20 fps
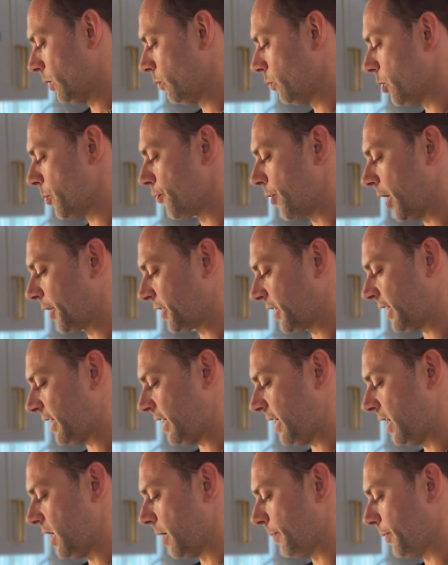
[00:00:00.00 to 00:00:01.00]
We brought the
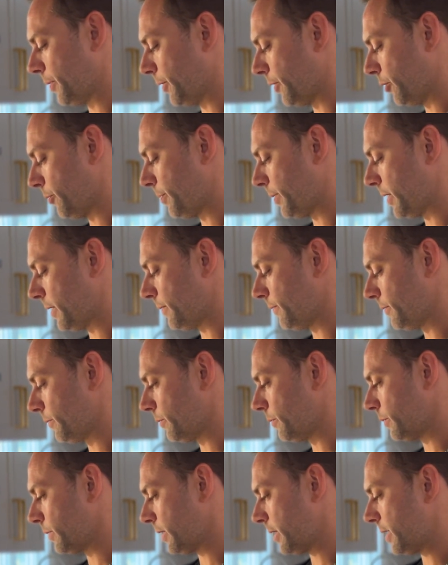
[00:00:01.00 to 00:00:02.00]
heat up a little bit,
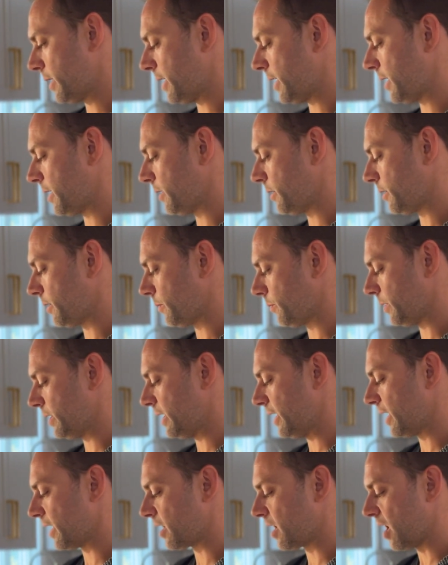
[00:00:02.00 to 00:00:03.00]
and we
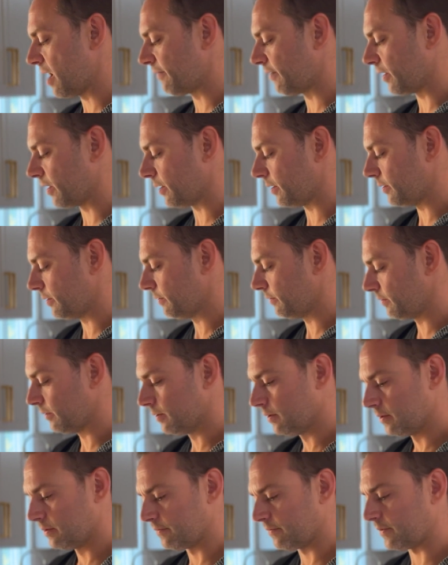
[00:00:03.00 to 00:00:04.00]
need a cover
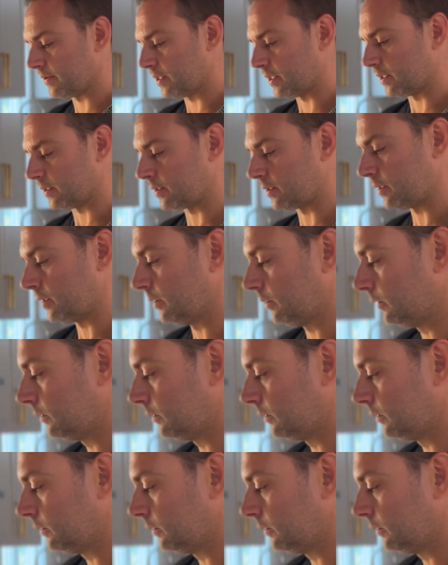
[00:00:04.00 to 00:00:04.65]
for this.